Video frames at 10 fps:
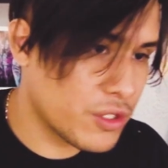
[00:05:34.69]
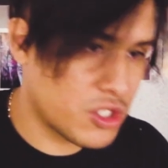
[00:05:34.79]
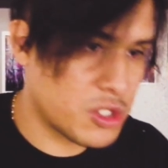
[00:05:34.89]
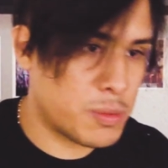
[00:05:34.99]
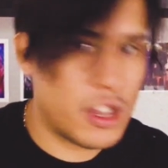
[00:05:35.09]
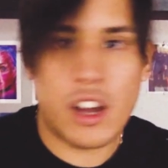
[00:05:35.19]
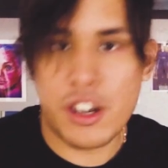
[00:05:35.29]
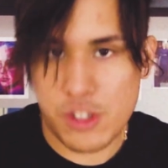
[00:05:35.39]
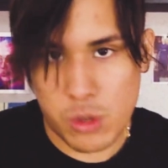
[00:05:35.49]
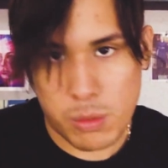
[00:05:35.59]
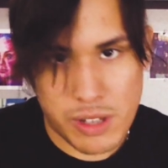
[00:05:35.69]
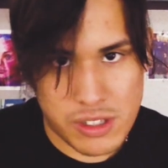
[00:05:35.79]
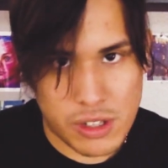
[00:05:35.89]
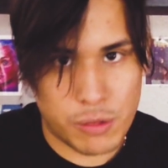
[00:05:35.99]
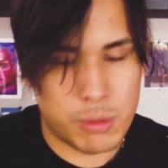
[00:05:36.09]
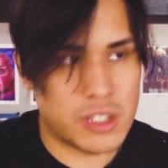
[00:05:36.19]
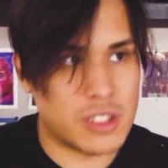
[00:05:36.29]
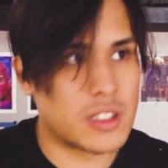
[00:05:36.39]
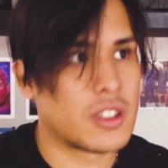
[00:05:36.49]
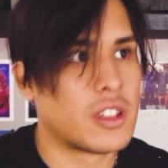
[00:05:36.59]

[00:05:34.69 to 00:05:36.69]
It's being honest with myself, because